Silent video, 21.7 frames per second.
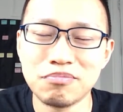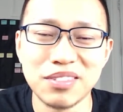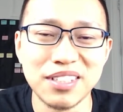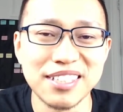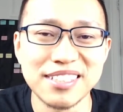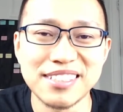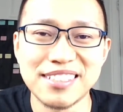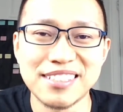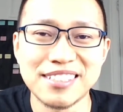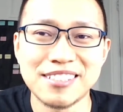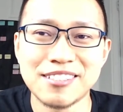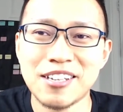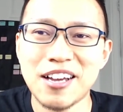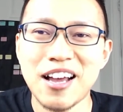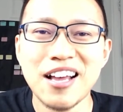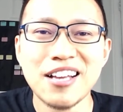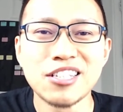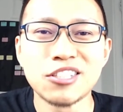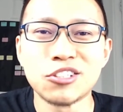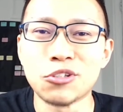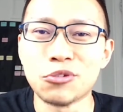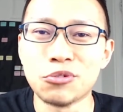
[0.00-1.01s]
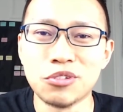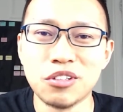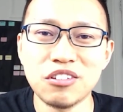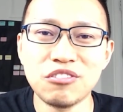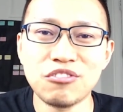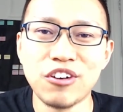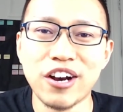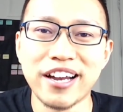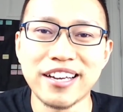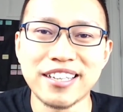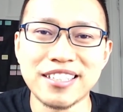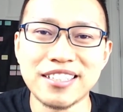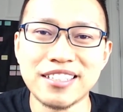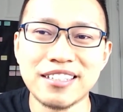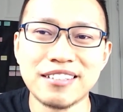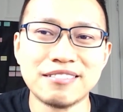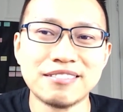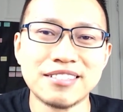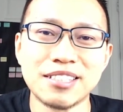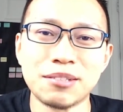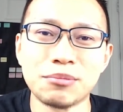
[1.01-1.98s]
because it's so
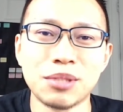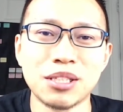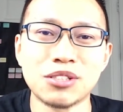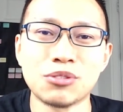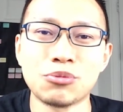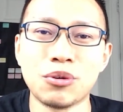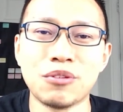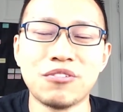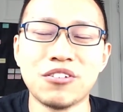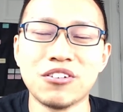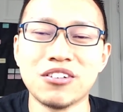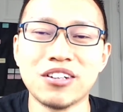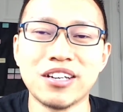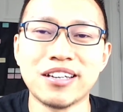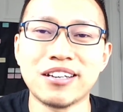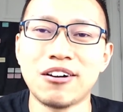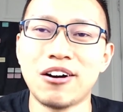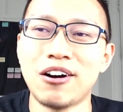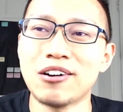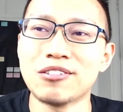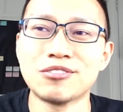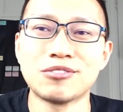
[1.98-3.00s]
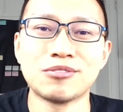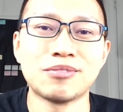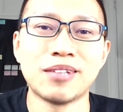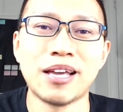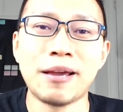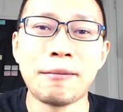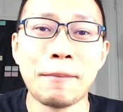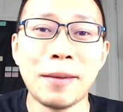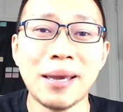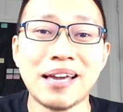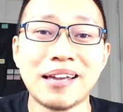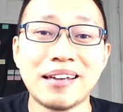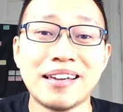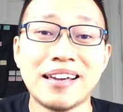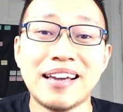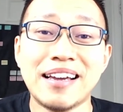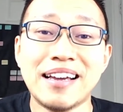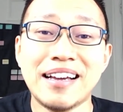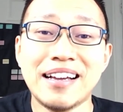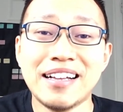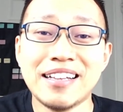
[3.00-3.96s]
nerve-wracking, and sometimes we feel like, oh, dang man,
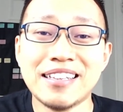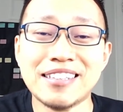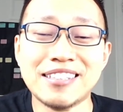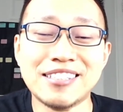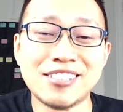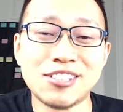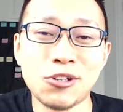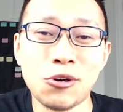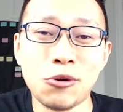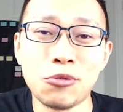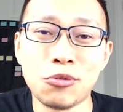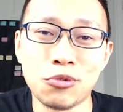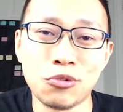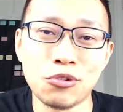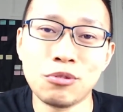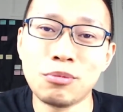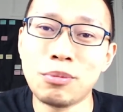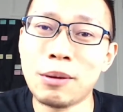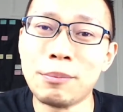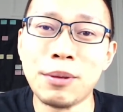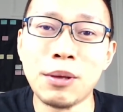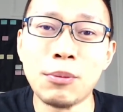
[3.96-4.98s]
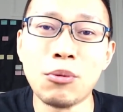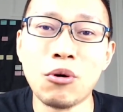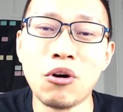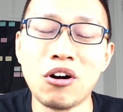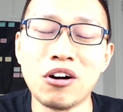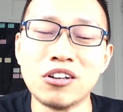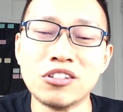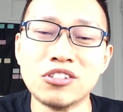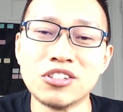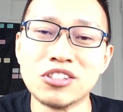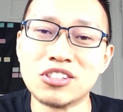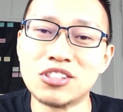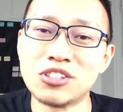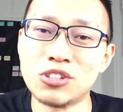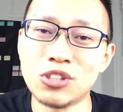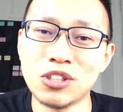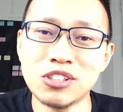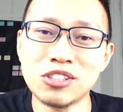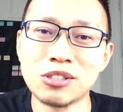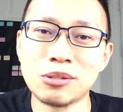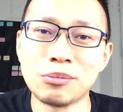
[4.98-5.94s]
this whole group of people are just
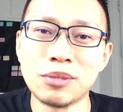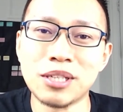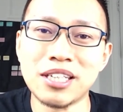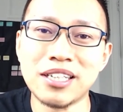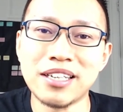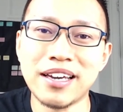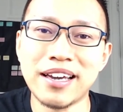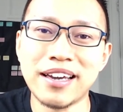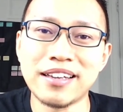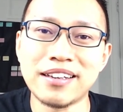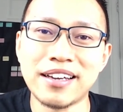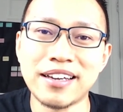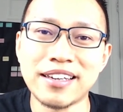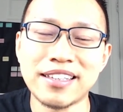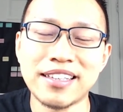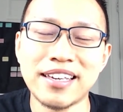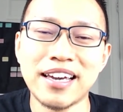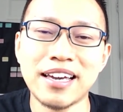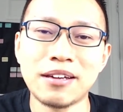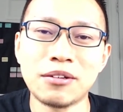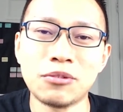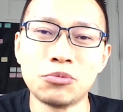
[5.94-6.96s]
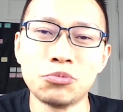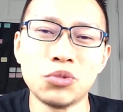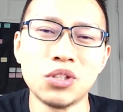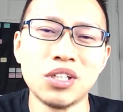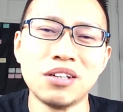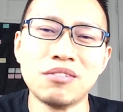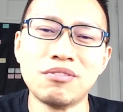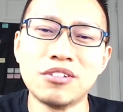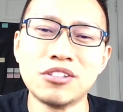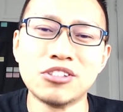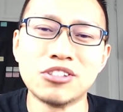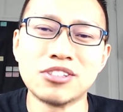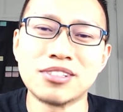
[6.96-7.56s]
judging me and I can't even